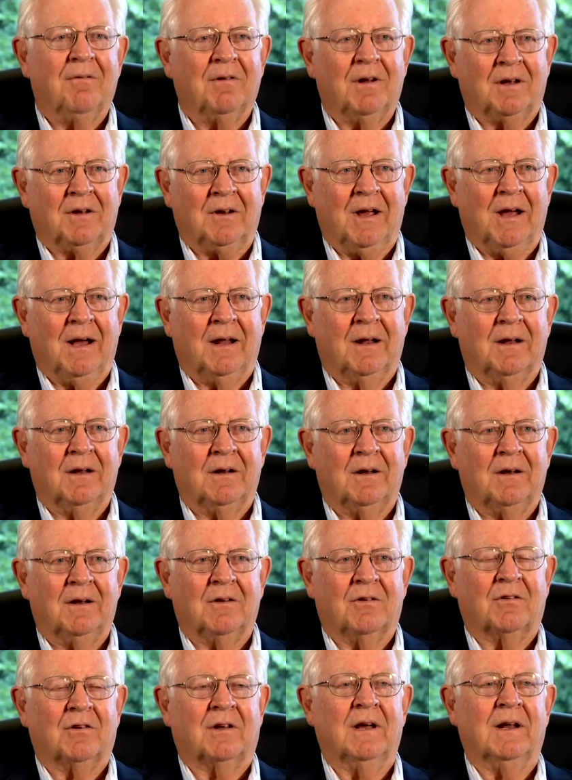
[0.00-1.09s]
a talent,
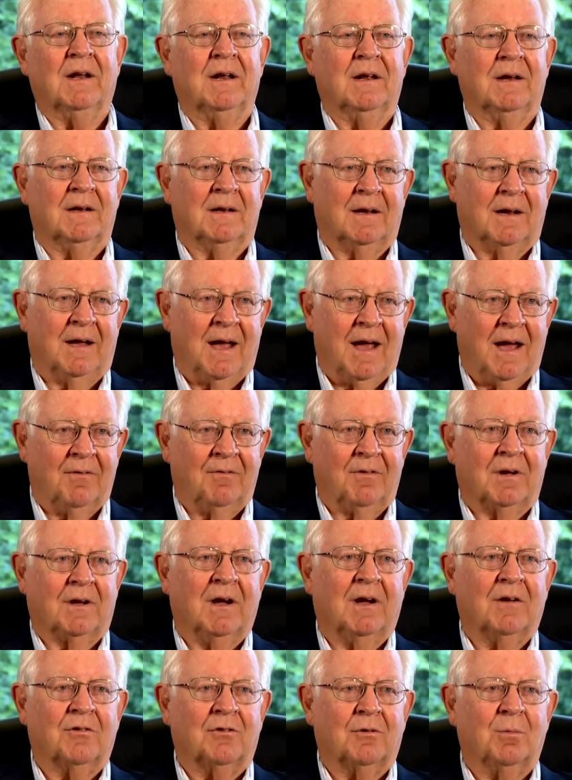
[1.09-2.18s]
it's getting to have the
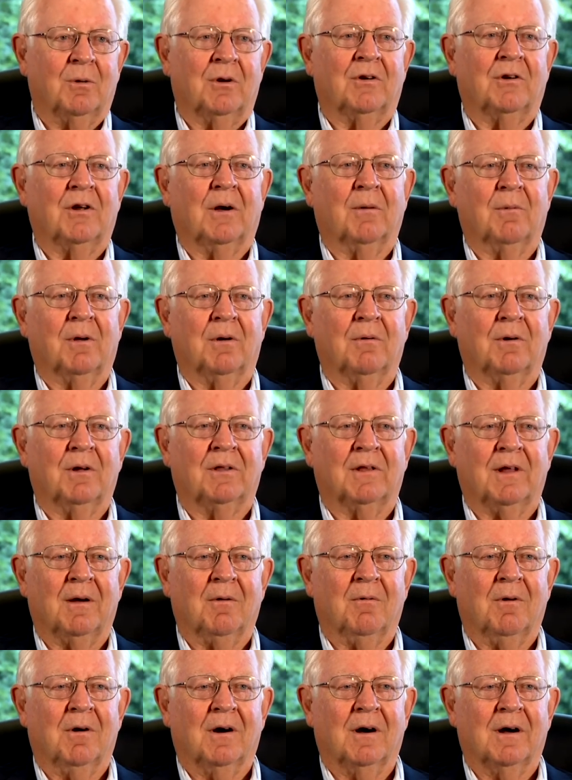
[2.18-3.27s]
customer tell me what they
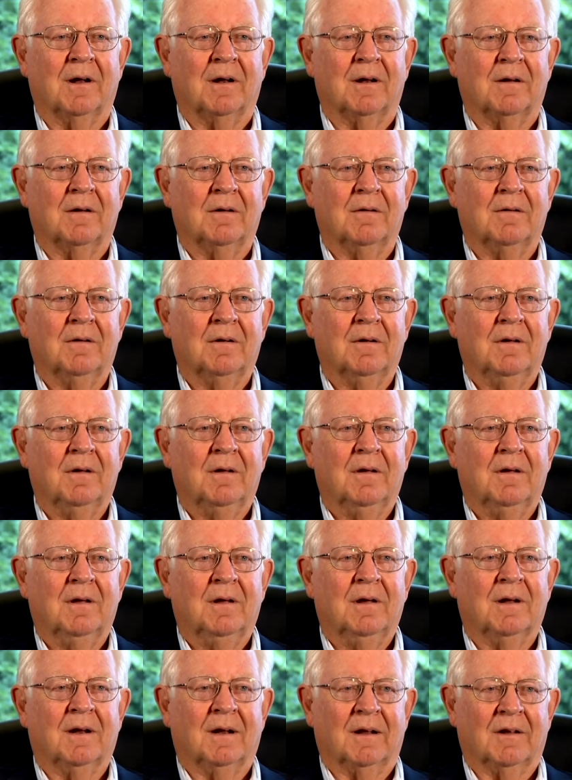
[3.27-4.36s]
want
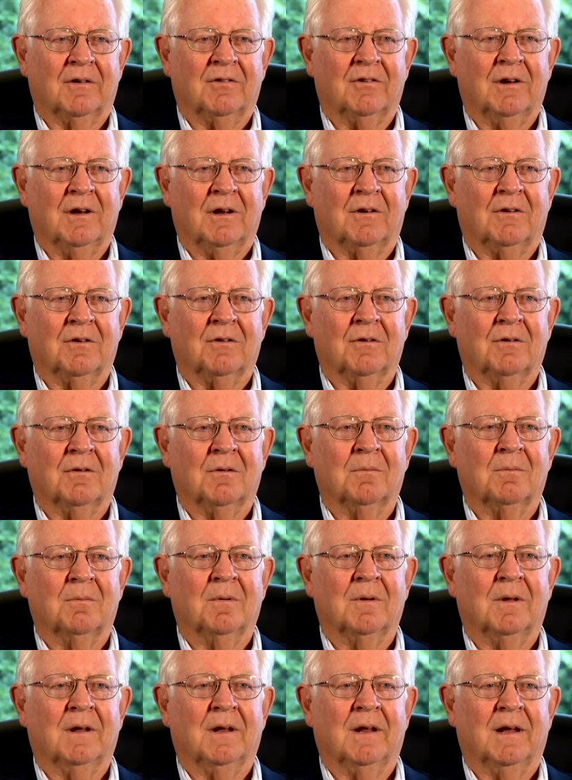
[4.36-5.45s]
and listening to
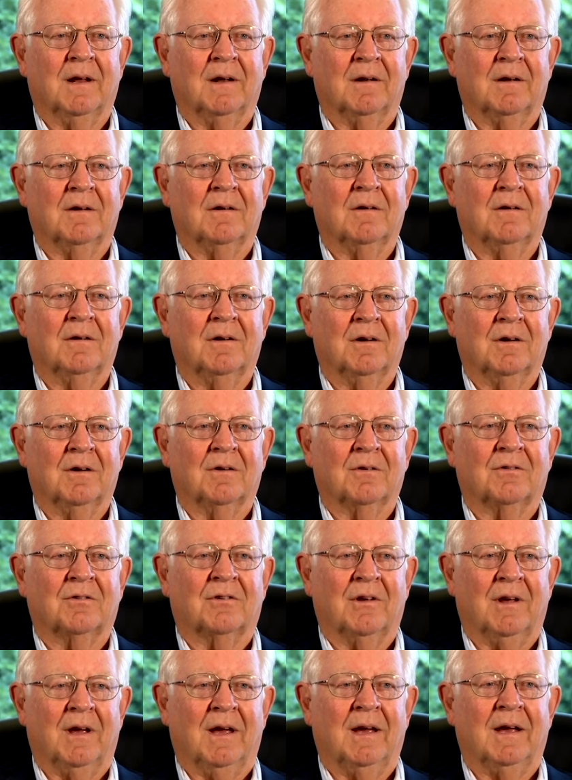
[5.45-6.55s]
them, and then,
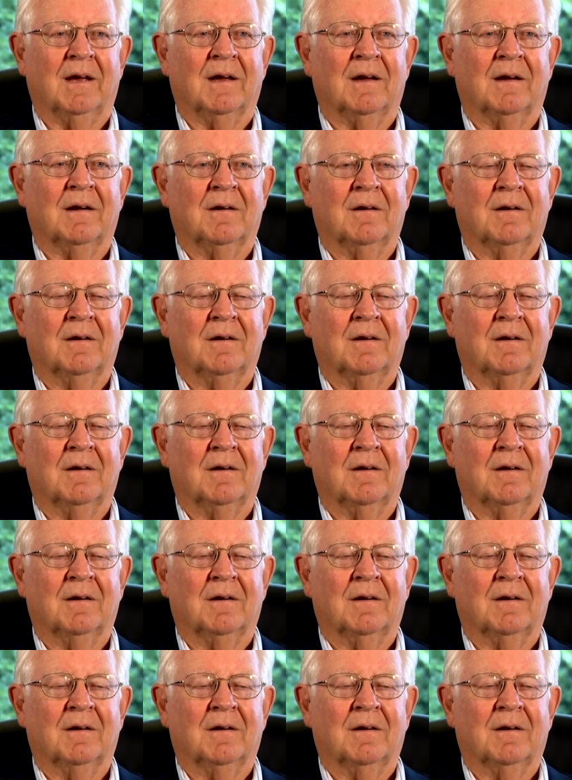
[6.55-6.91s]
saying,